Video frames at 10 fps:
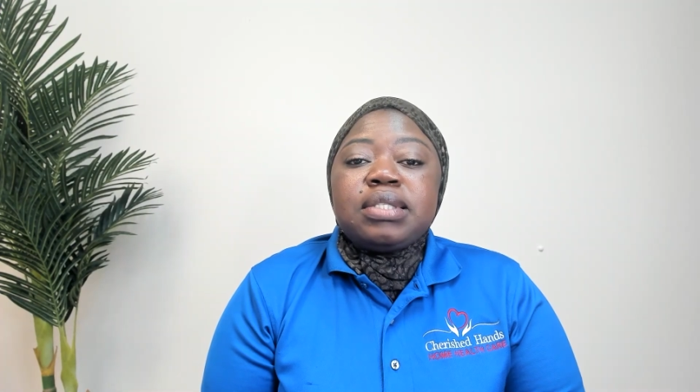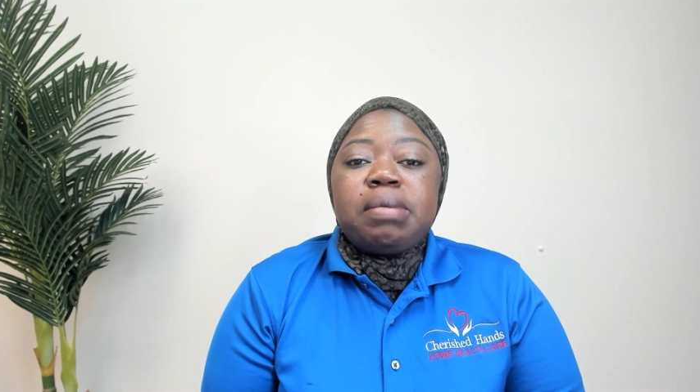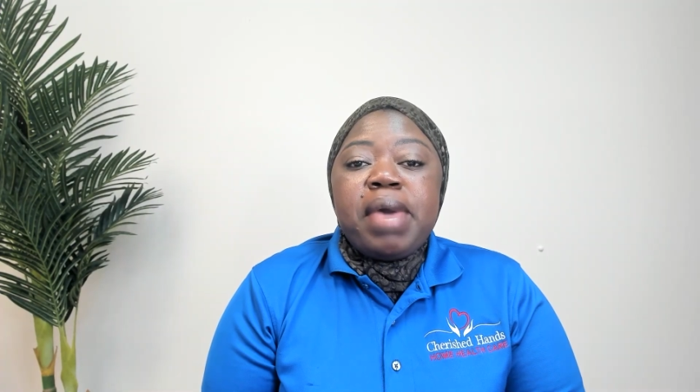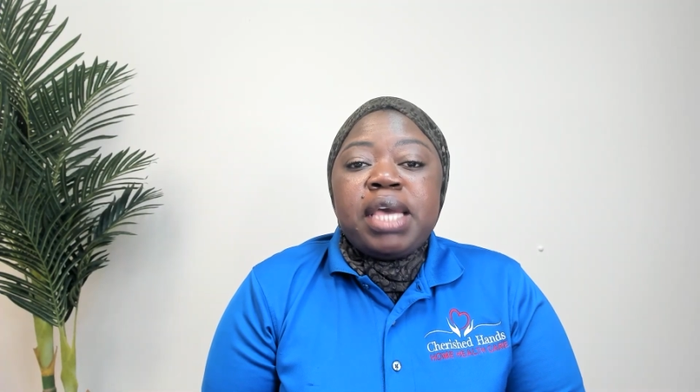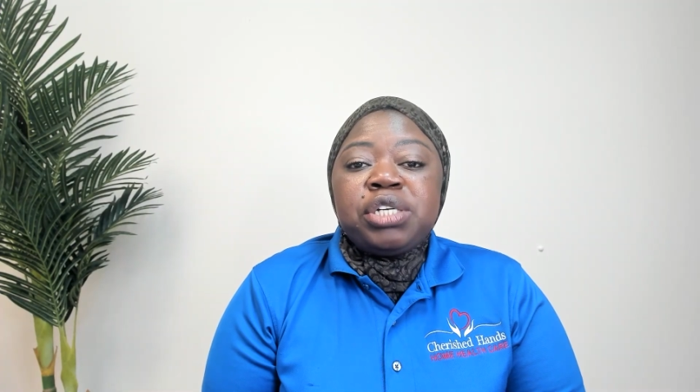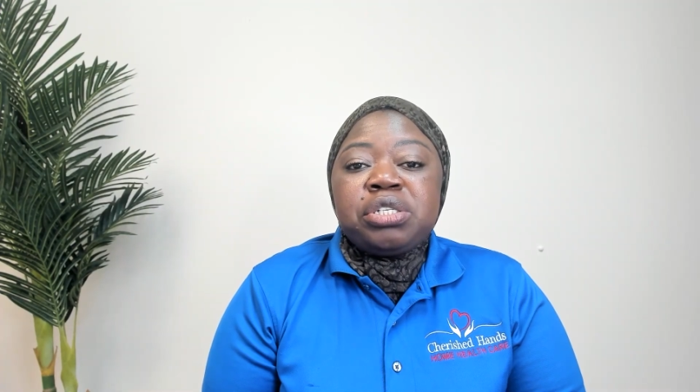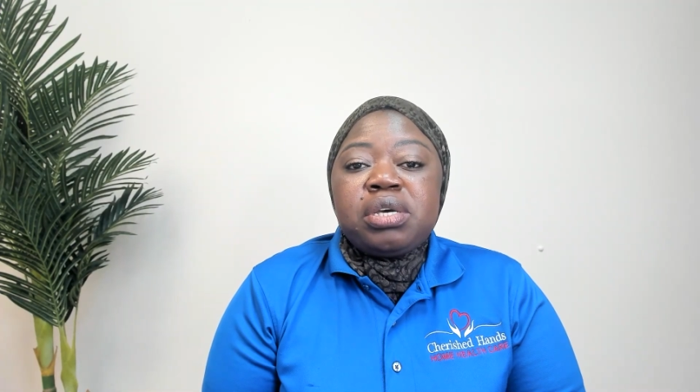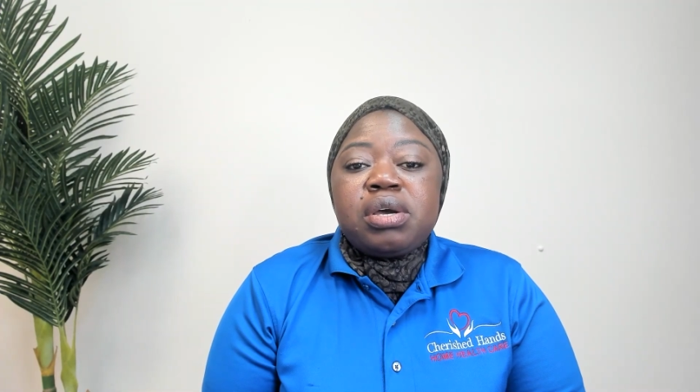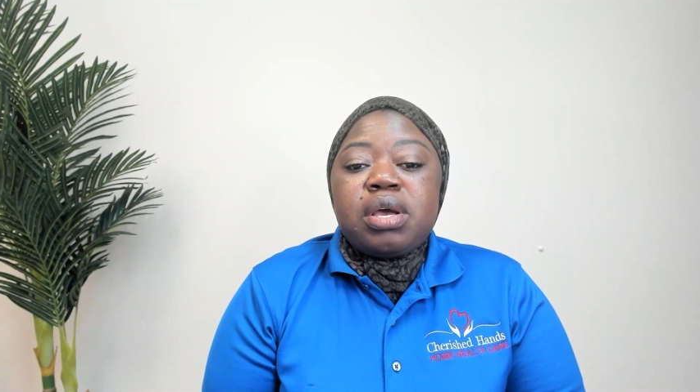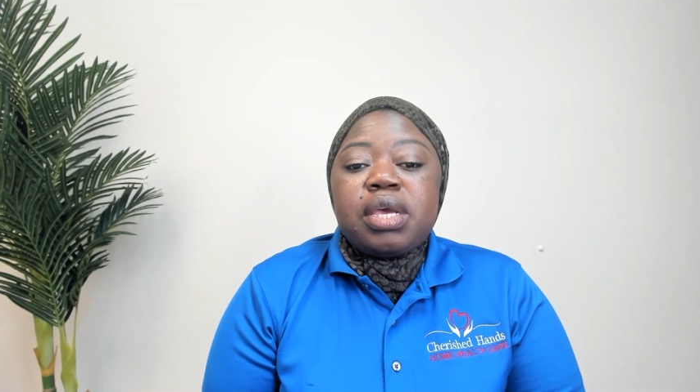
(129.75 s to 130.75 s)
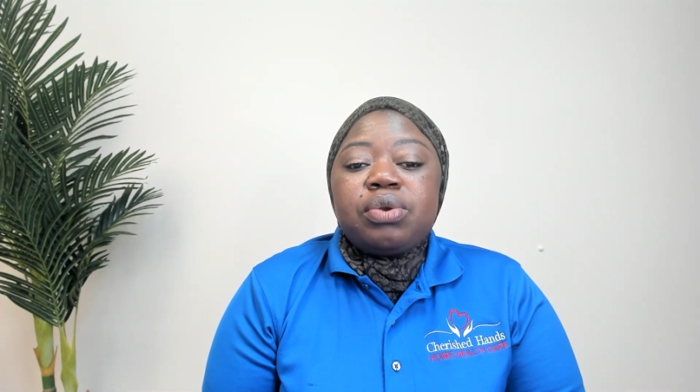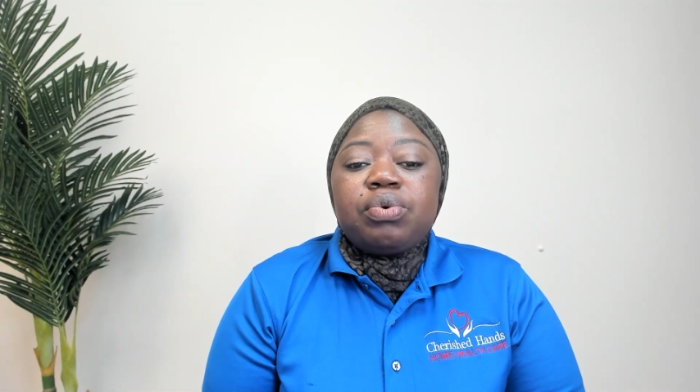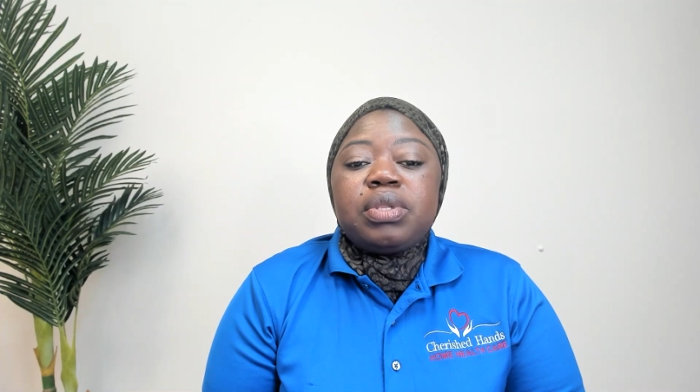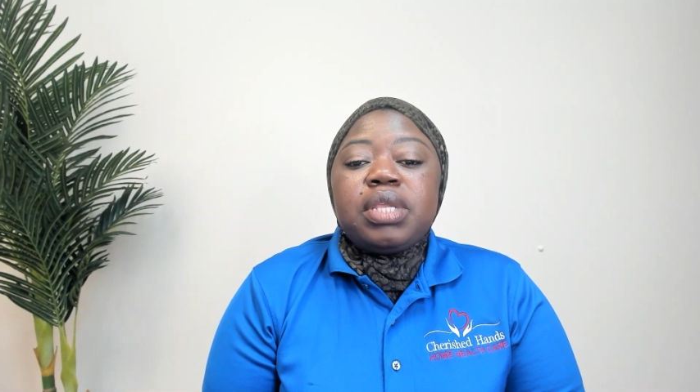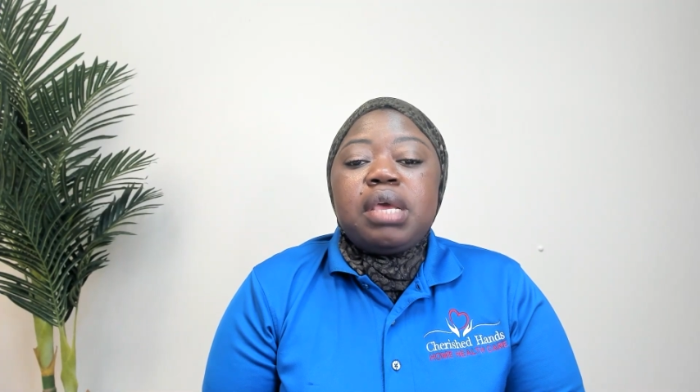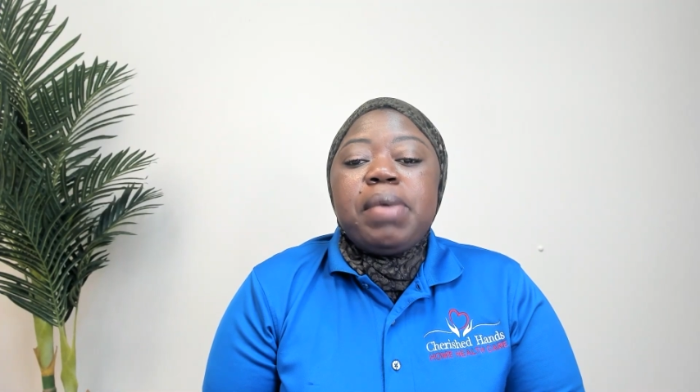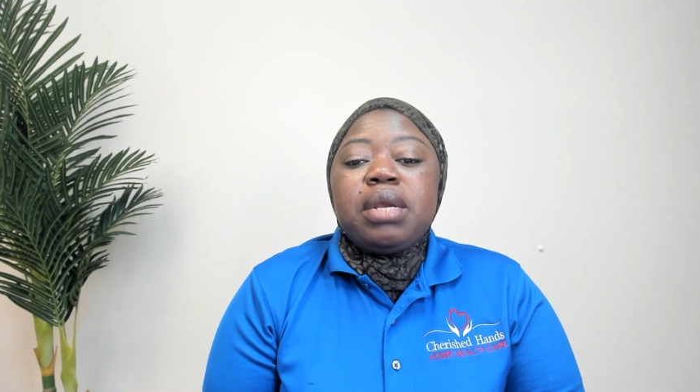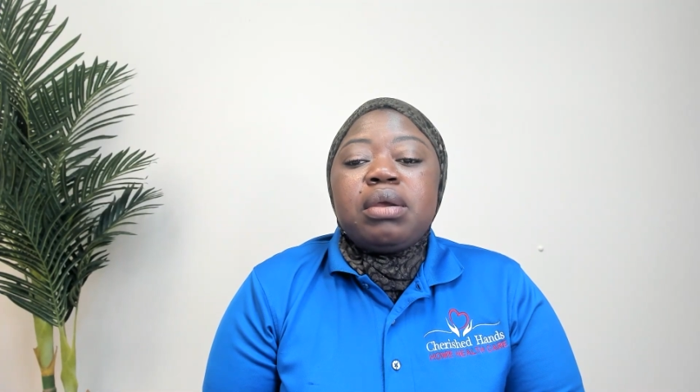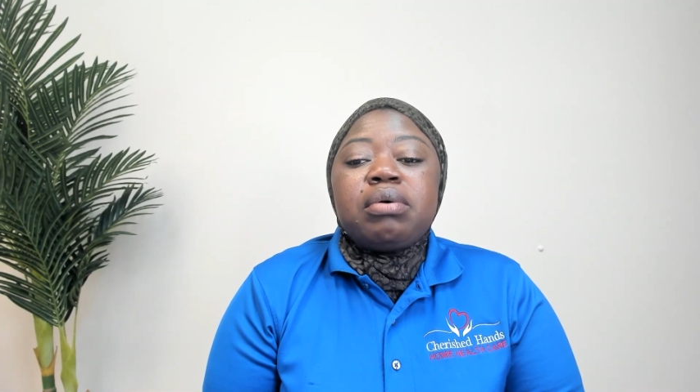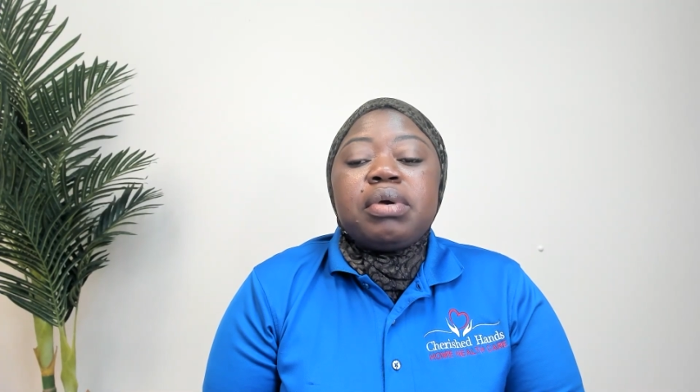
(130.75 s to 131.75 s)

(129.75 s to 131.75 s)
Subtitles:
dementia, they may not